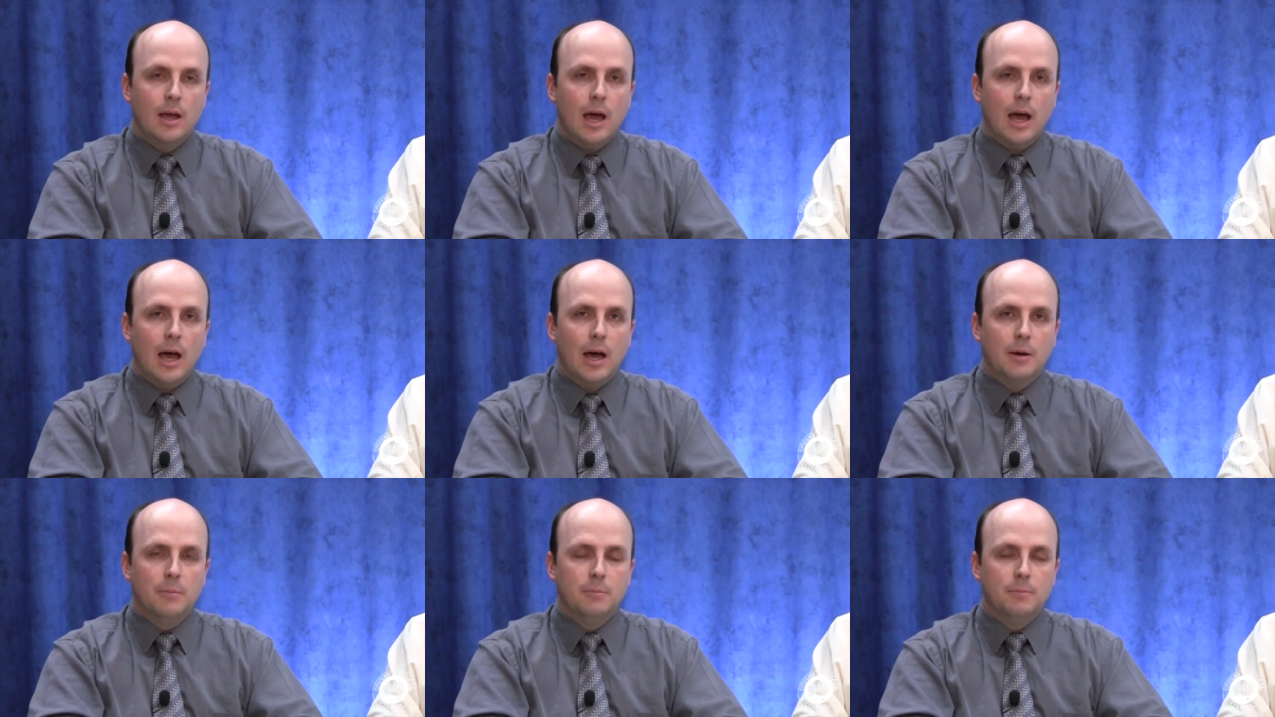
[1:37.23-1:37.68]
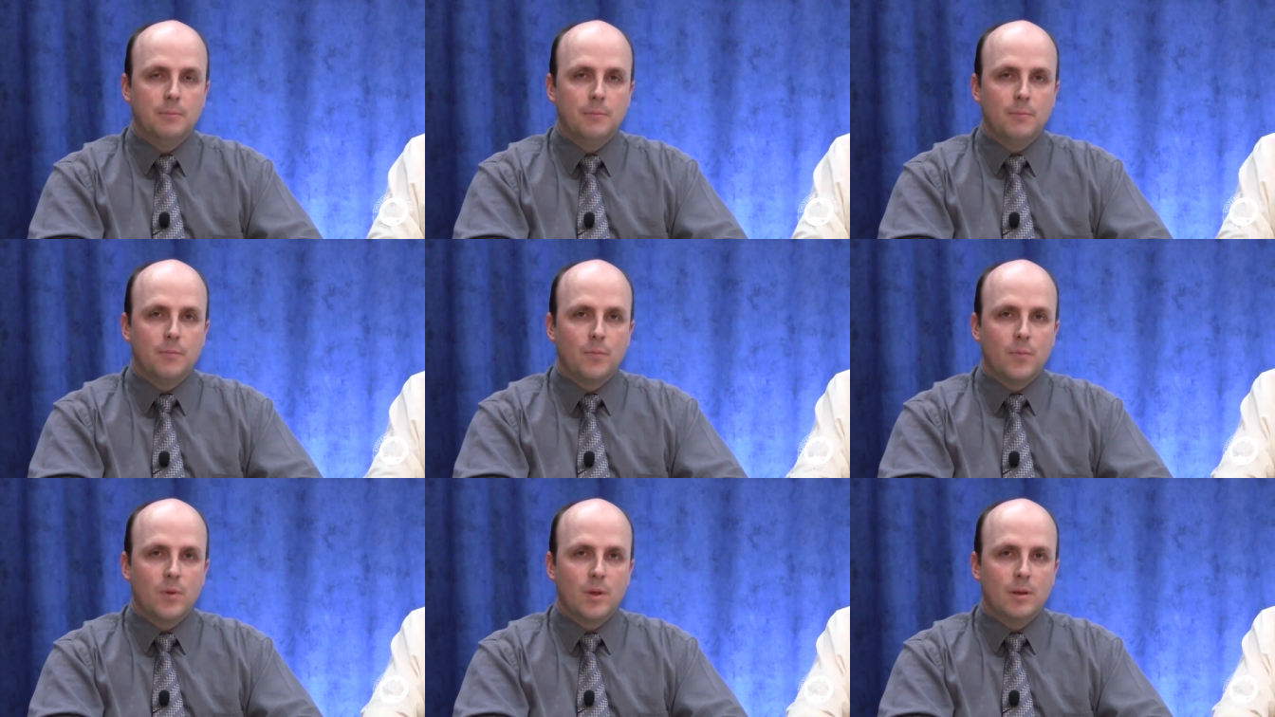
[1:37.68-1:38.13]
Um,
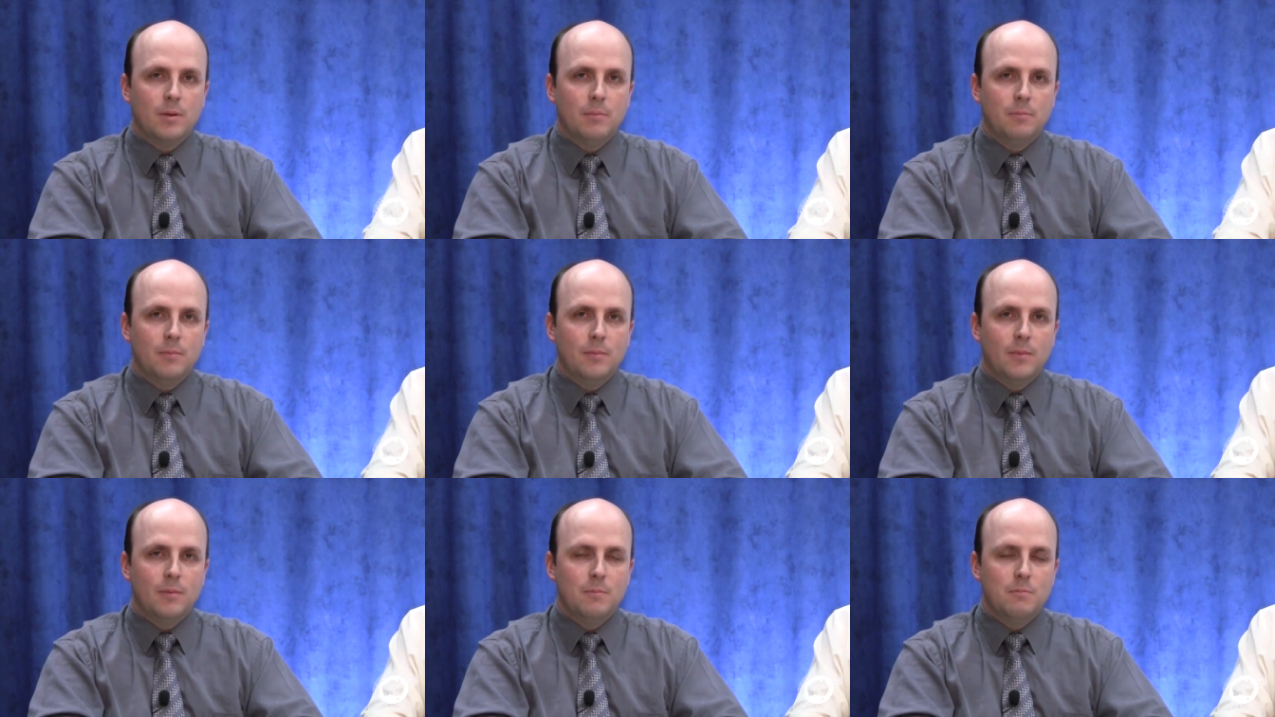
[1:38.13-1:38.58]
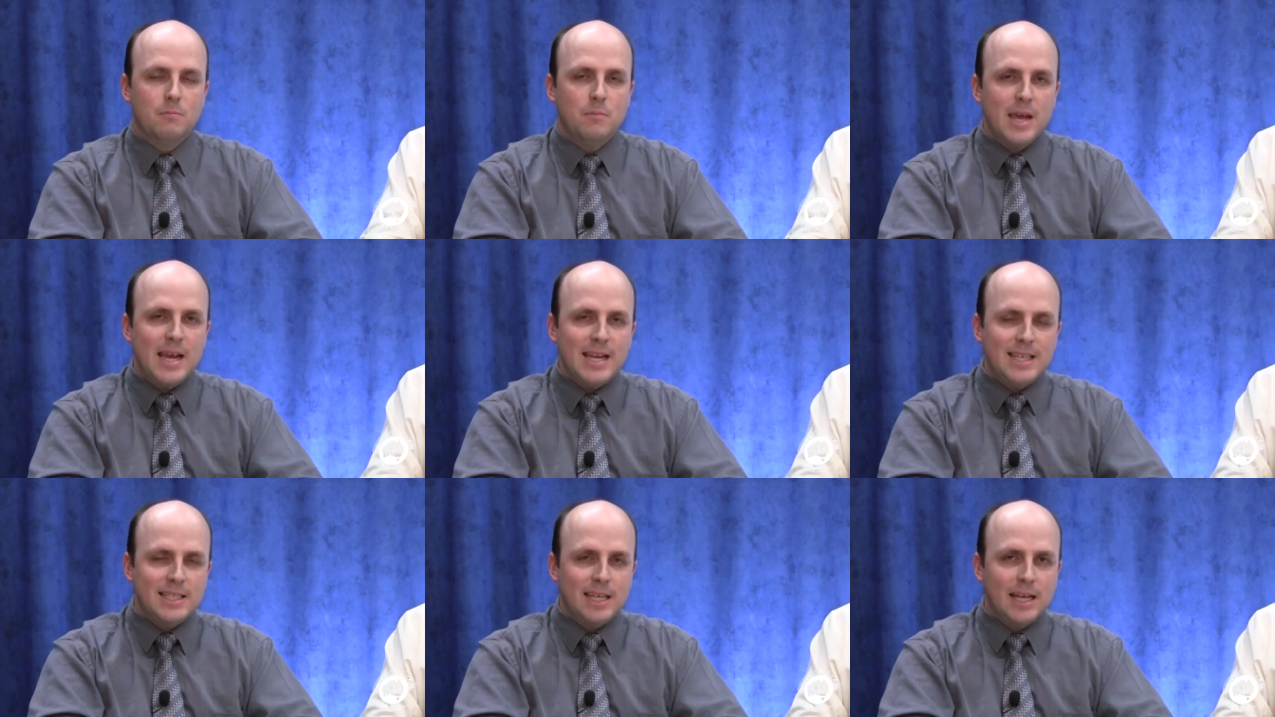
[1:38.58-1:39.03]

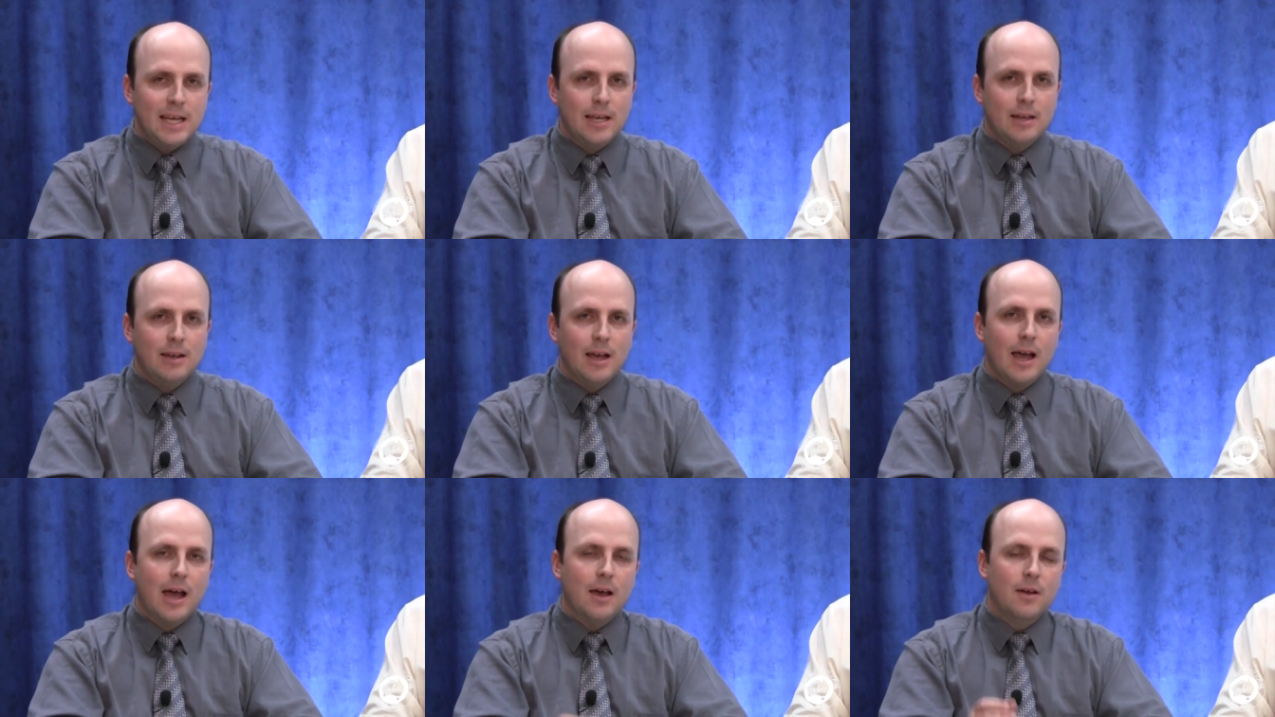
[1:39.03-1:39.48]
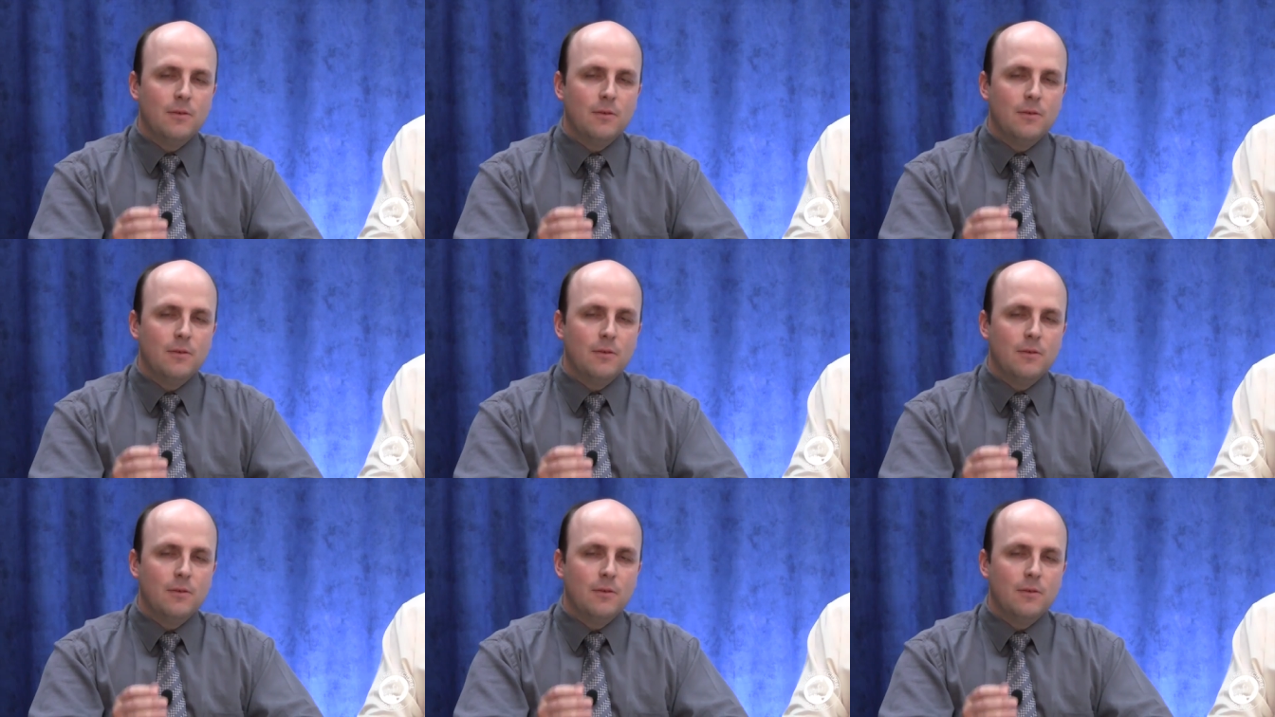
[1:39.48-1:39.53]
meeting